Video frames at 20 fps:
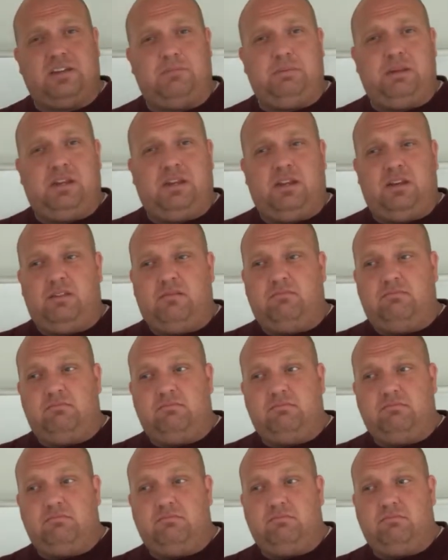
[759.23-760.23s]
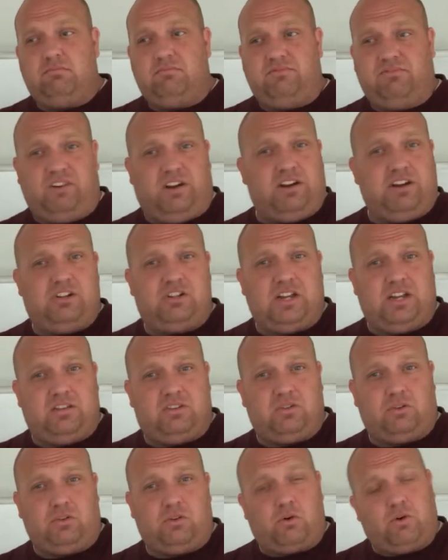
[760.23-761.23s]
can be very
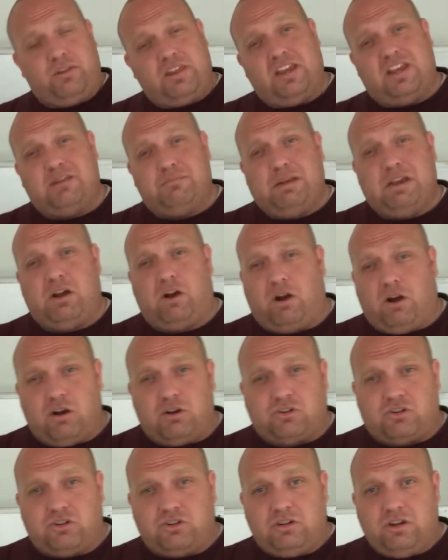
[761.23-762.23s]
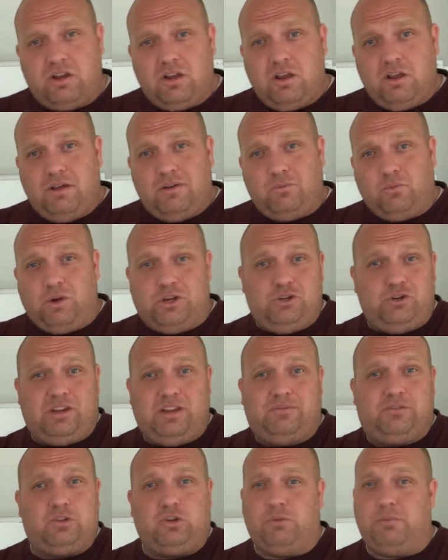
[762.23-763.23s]
gentle, or they can be harsh when you
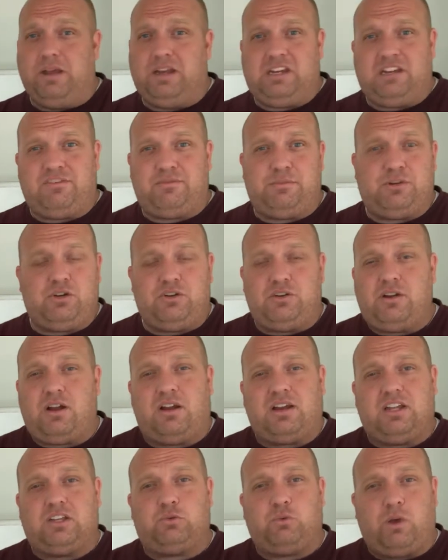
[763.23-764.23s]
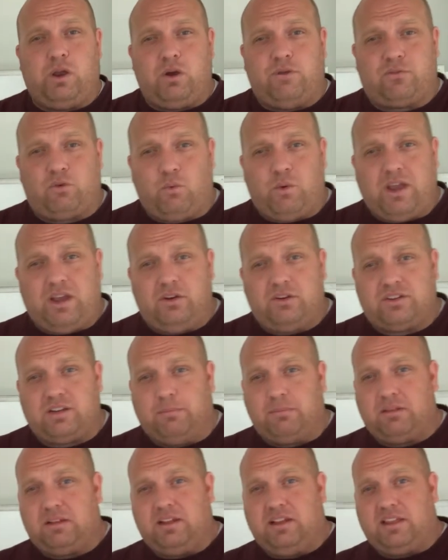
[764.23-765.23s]
give too many of them and your dog gets way overweight or
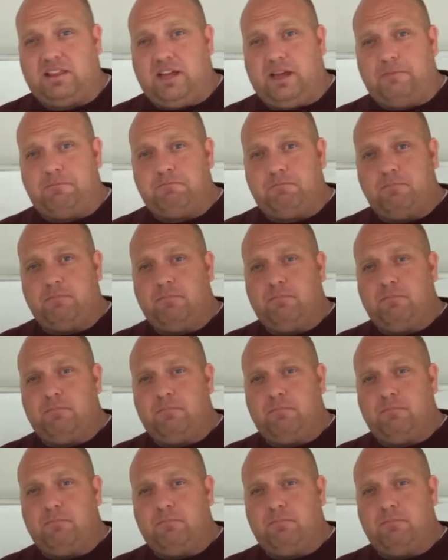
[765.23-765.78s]
something like that.